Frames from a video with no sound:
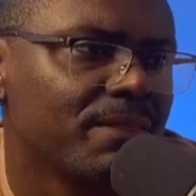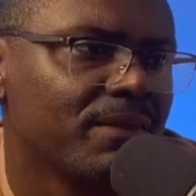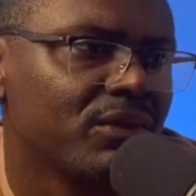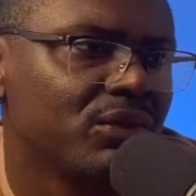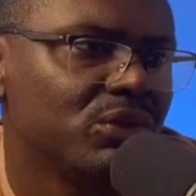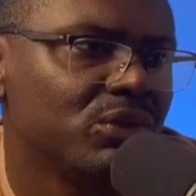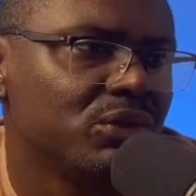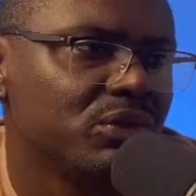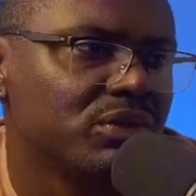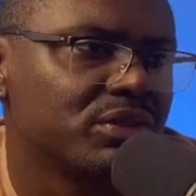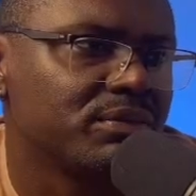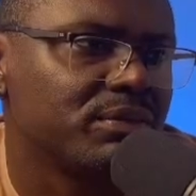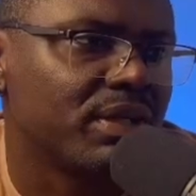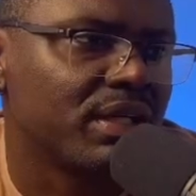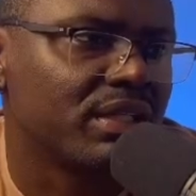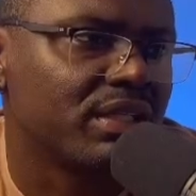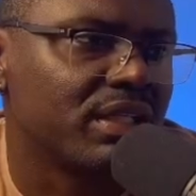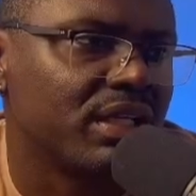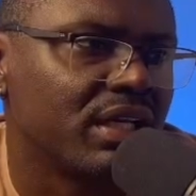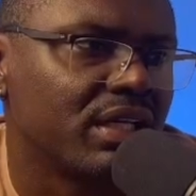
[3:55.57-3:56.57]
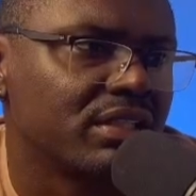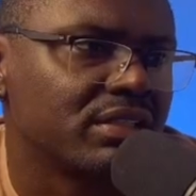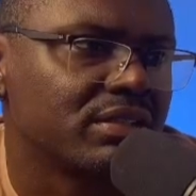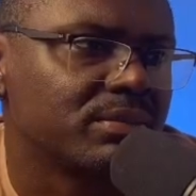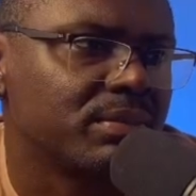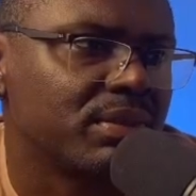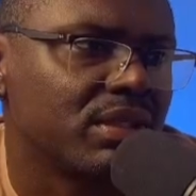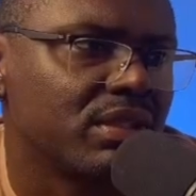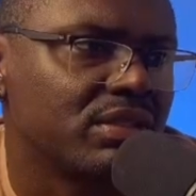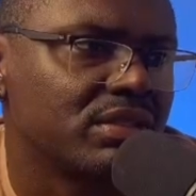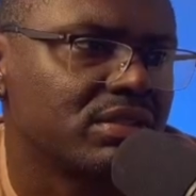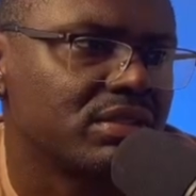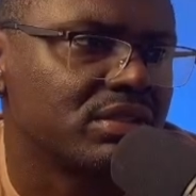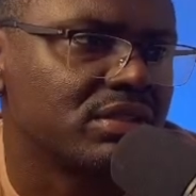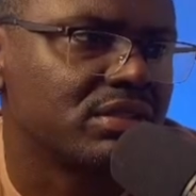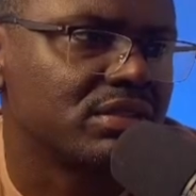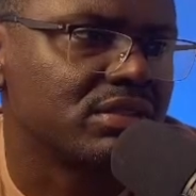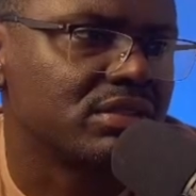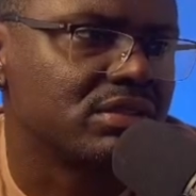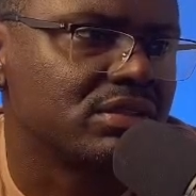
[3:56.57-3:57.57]
Who was my next
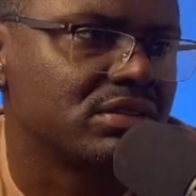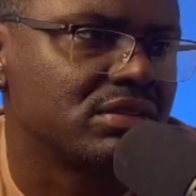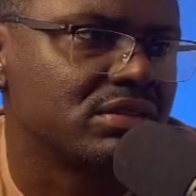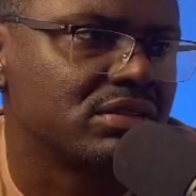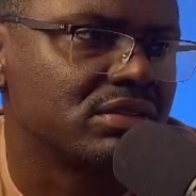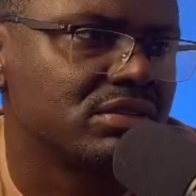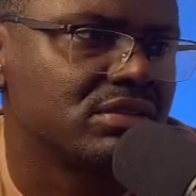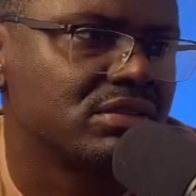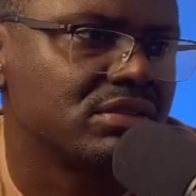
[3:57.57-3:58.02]
person?